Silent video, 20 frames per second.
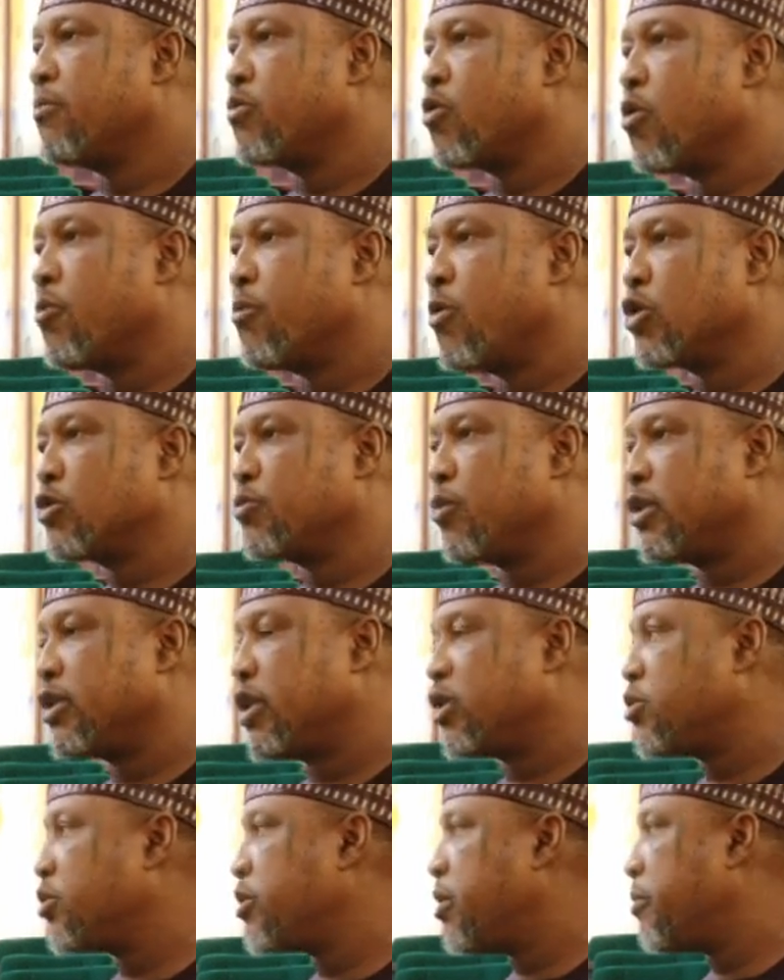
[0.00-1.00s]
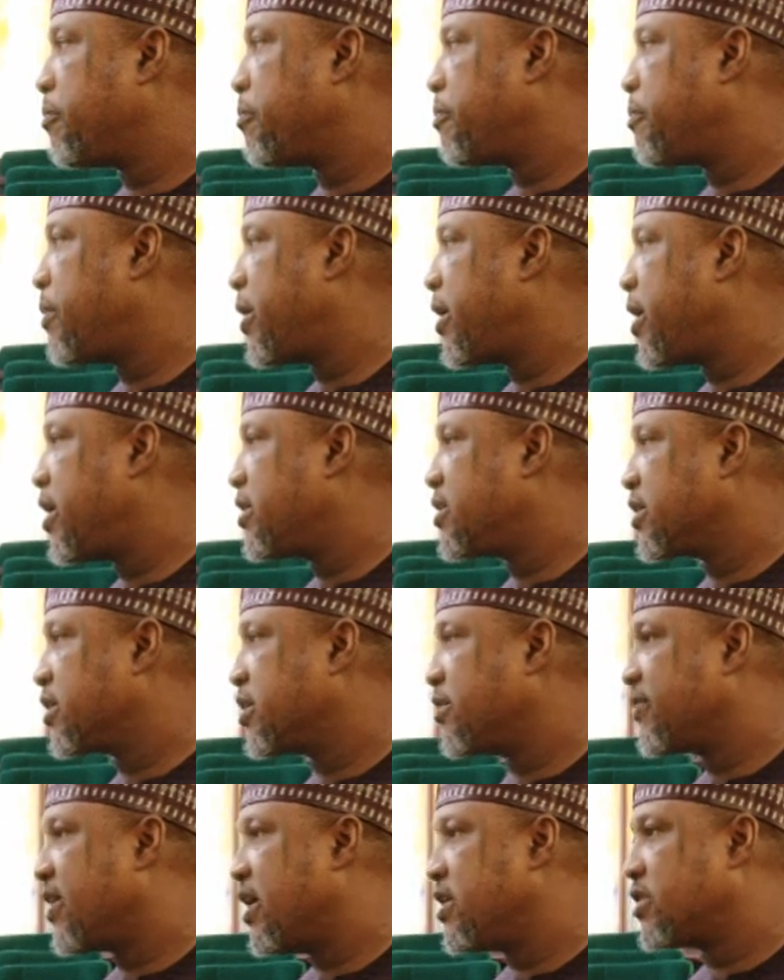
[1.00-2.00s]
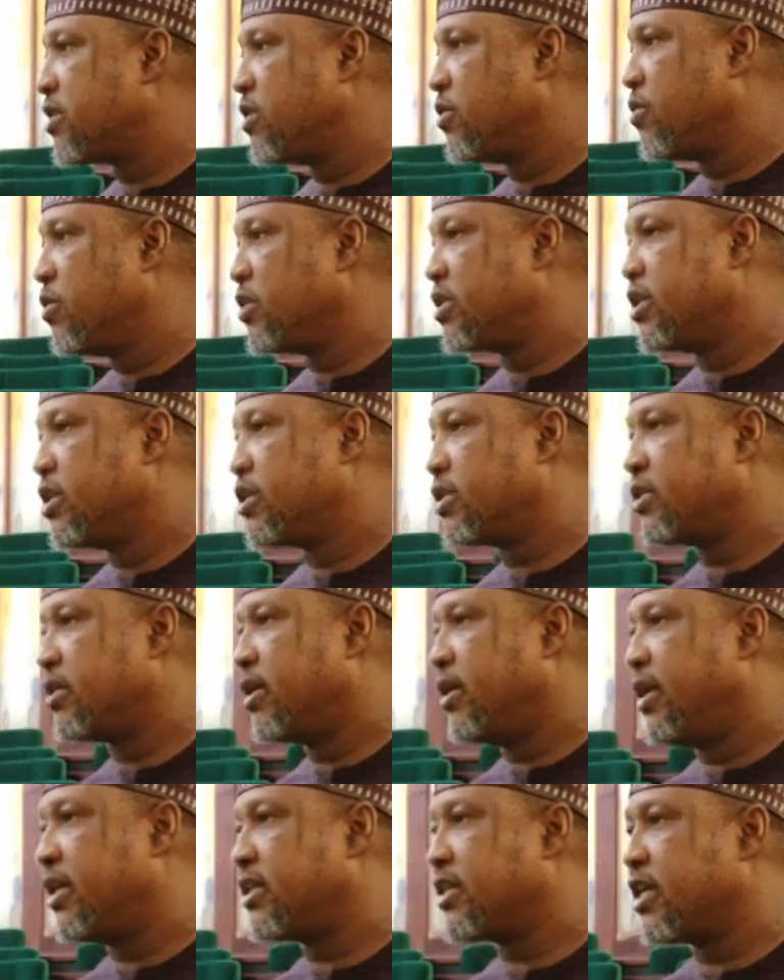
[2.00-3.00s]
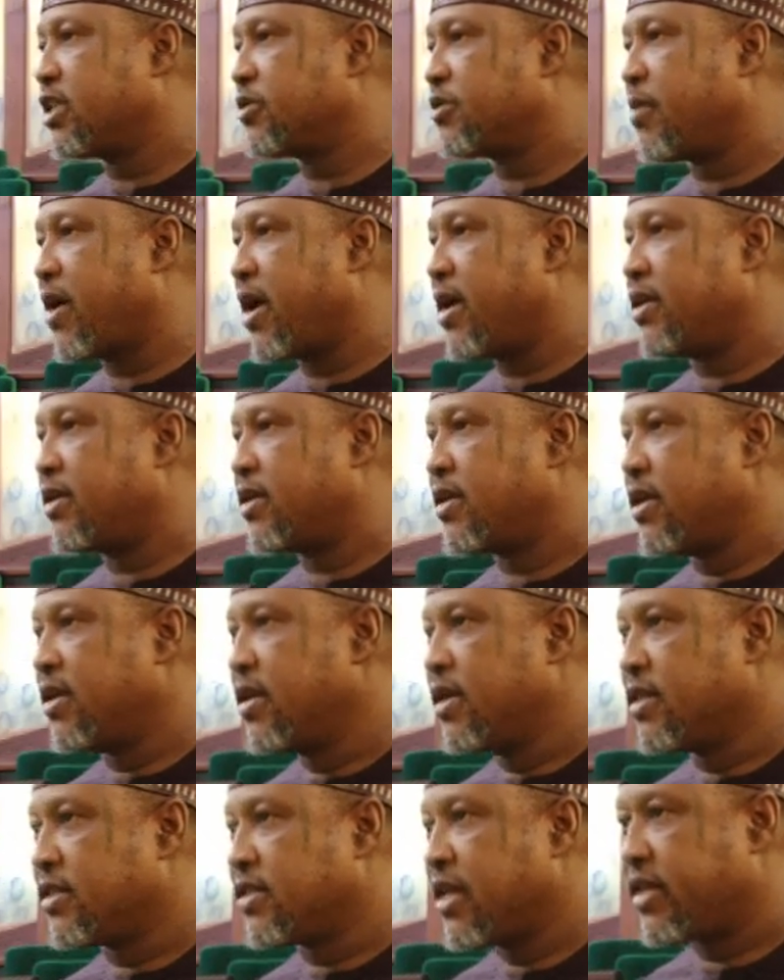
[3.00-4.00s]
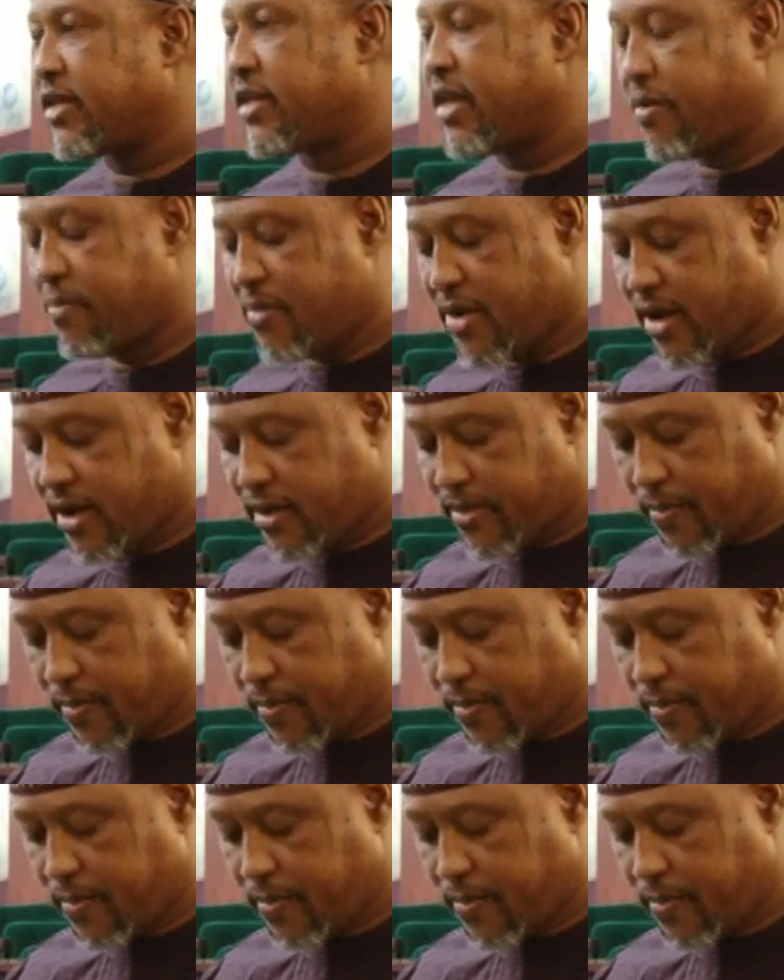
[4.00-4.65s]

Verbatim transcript: proposed budget to the Federal Executive Council, which is latest by September.